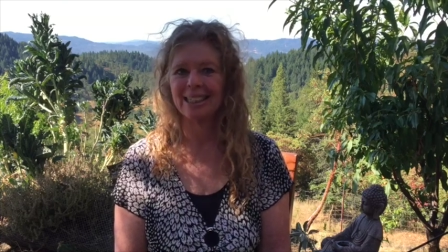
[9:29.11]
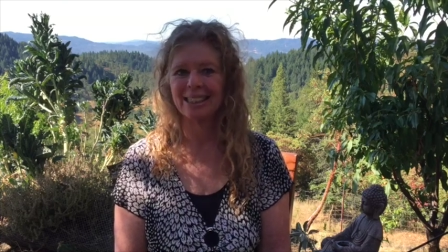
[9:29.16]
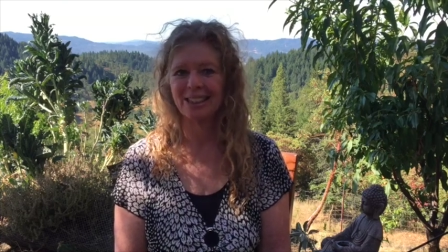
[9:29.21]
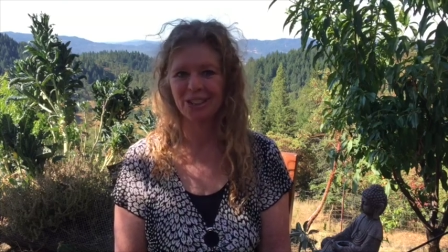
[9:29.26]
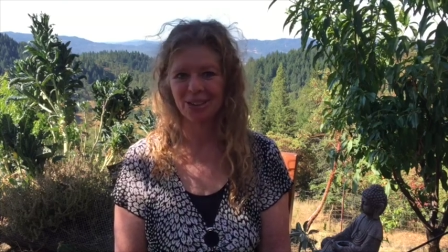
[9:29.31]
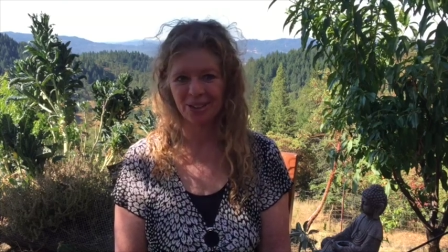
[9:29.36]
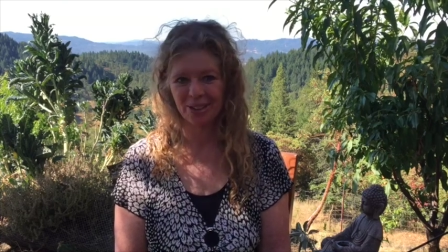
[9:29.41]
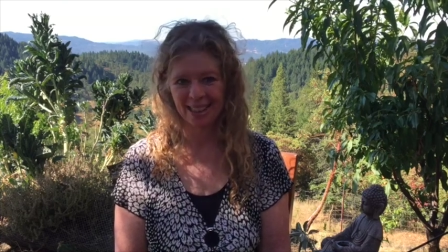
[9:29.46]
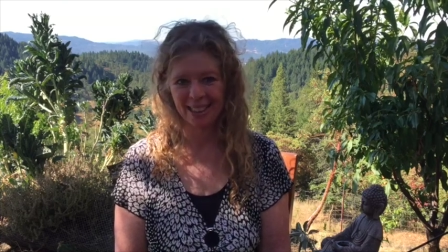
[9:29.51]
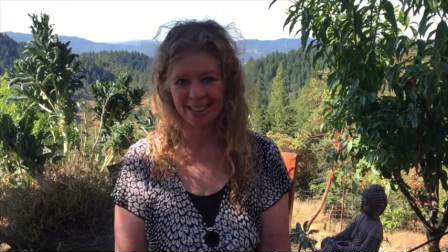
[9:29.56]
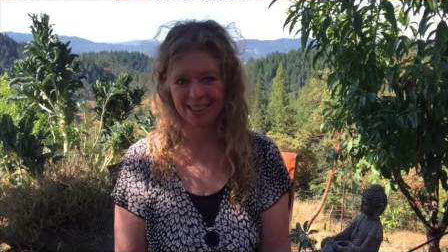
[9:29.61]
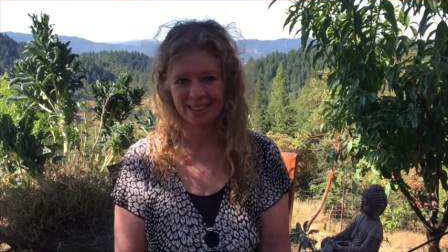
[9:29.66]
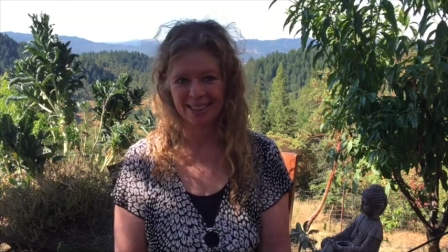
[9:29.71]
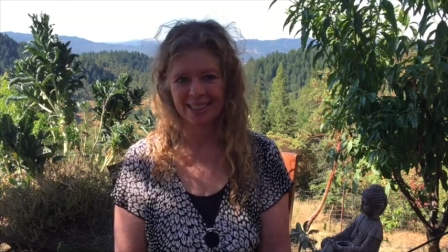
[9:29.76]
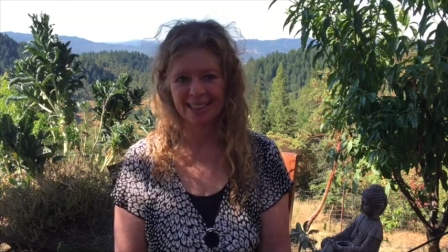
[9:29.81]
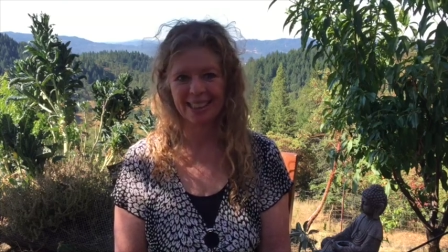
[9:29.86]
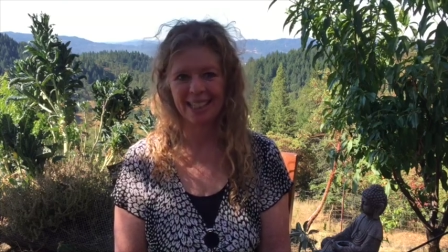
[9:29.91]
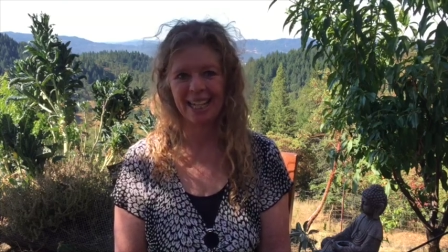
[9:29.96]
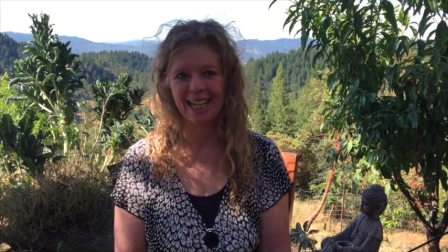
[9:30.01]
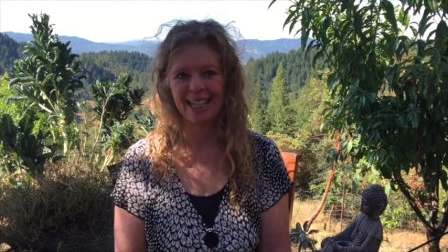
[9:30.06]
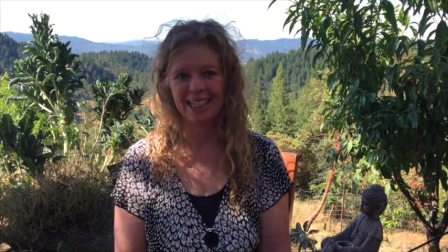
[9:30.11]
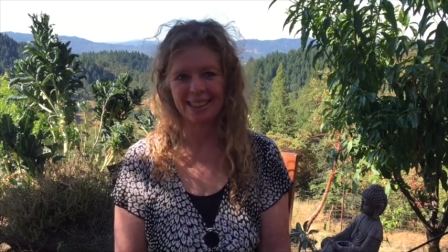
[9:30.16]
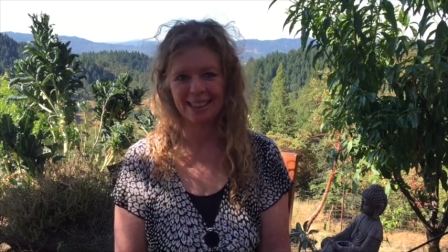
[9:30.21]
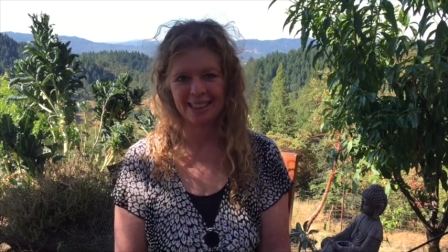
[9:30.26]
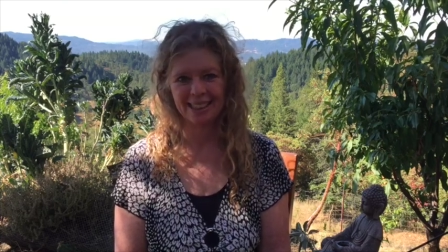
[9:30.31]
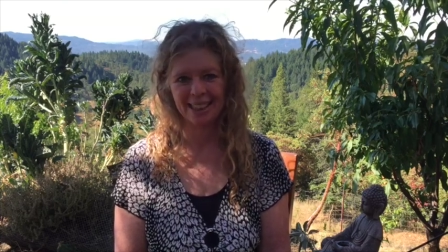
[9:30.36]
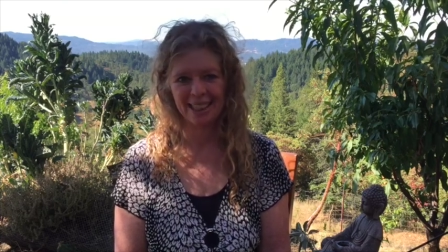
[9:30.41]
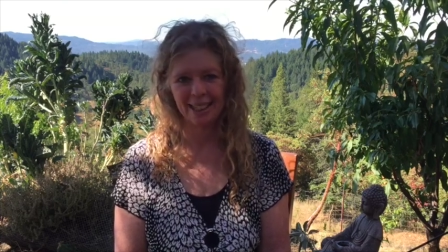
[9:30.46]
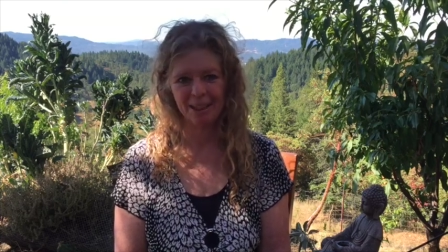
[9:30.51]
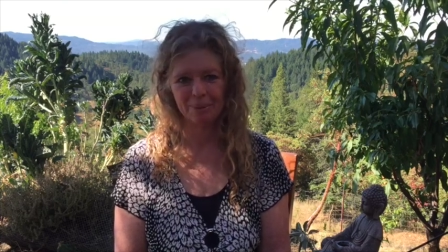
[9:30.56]
tricks and
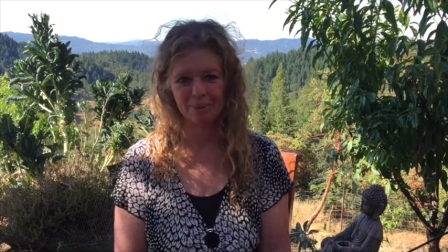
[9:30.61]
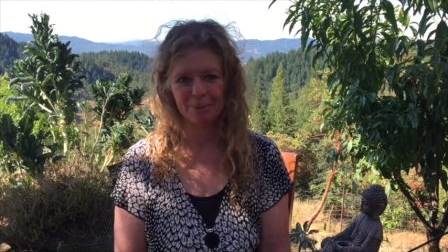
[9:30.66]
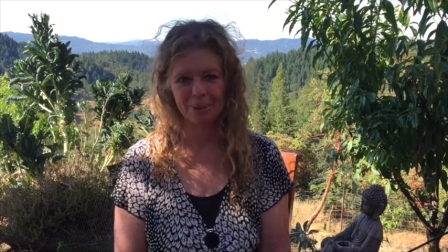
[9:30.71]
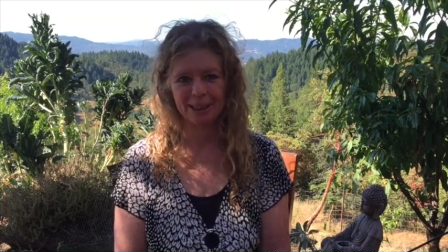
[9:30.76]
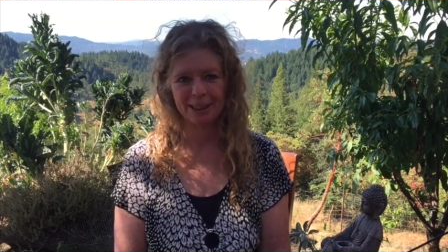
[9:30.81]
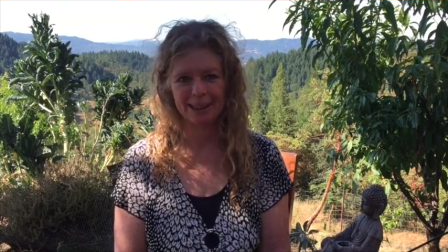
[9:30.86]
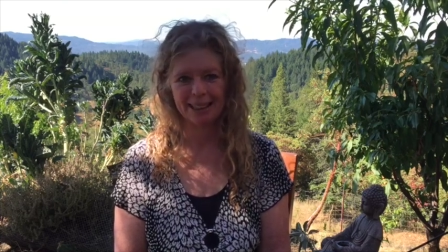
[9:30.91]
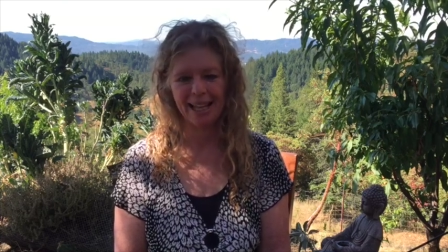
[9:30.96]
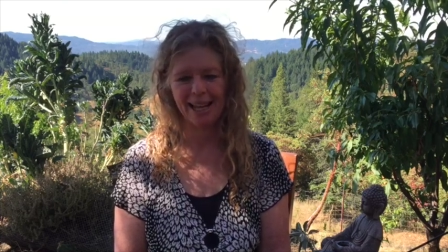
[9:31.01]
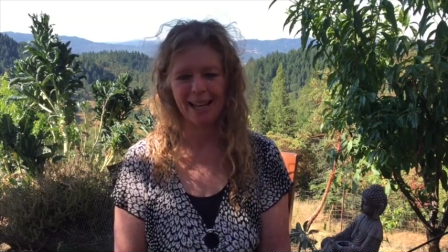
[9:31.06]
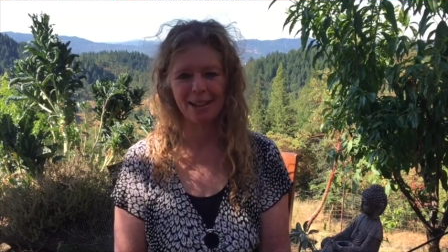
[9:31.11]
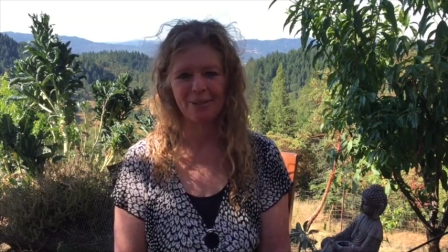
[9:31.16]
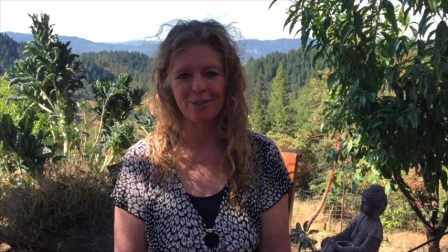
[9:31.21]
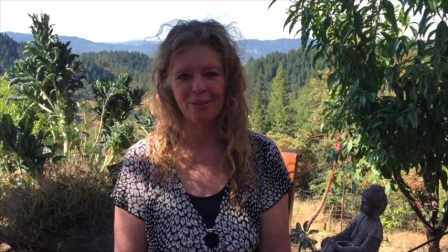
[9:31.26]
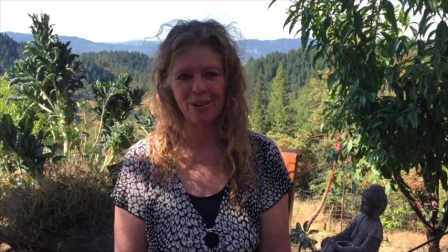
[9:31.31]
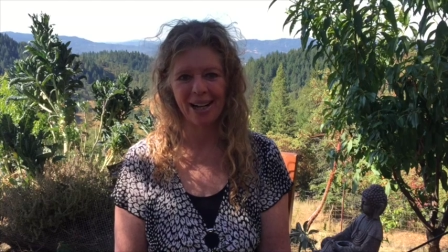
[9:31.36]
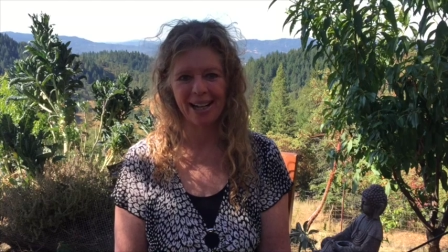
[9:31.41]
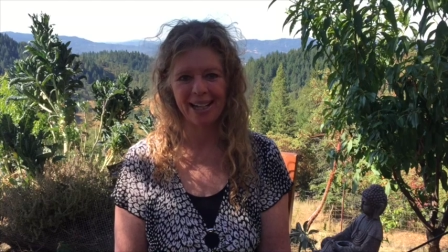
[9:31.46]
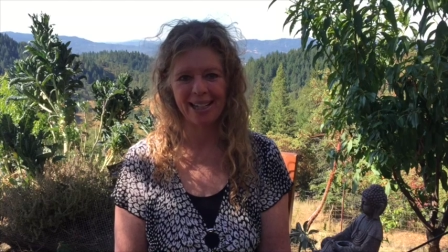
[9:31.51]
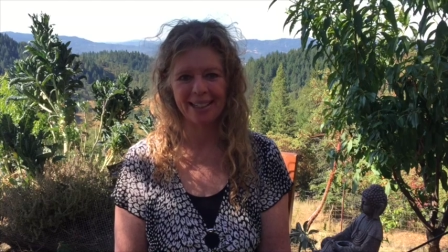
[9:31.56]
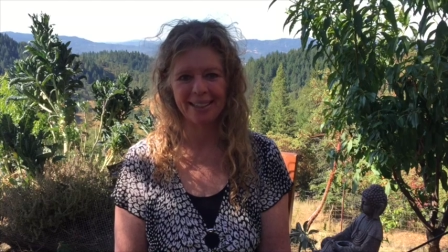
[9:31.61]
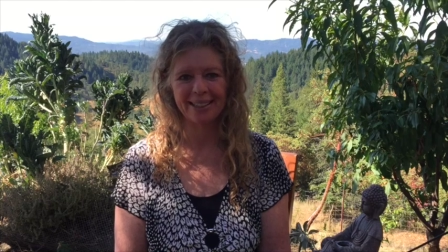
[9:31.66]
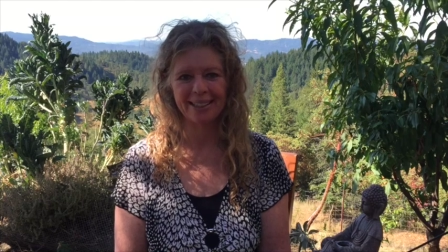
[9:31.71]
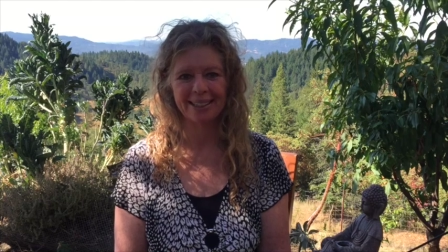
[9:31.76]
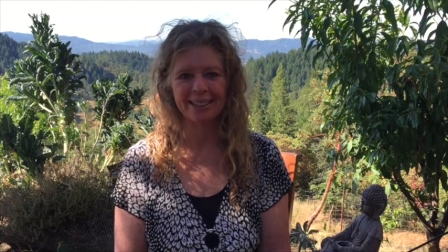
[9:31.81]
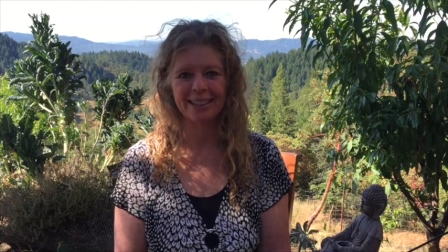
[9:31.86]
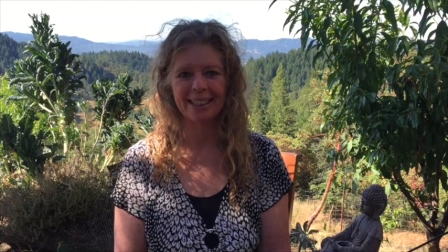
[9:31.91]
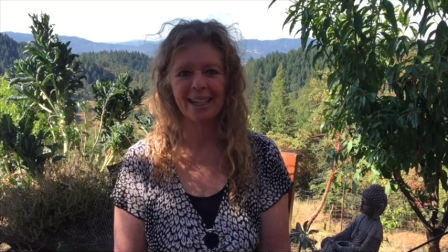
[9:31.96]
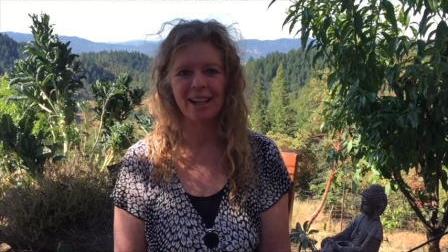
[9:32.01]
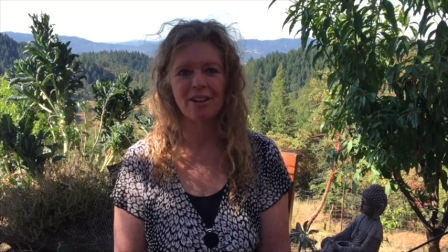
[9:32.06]
tips and
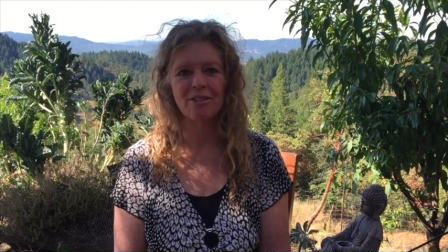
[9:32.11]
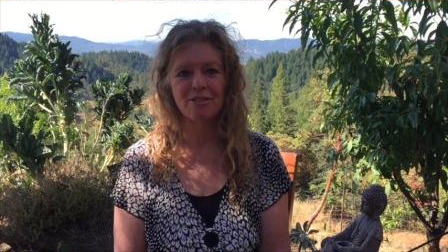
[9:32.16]
ways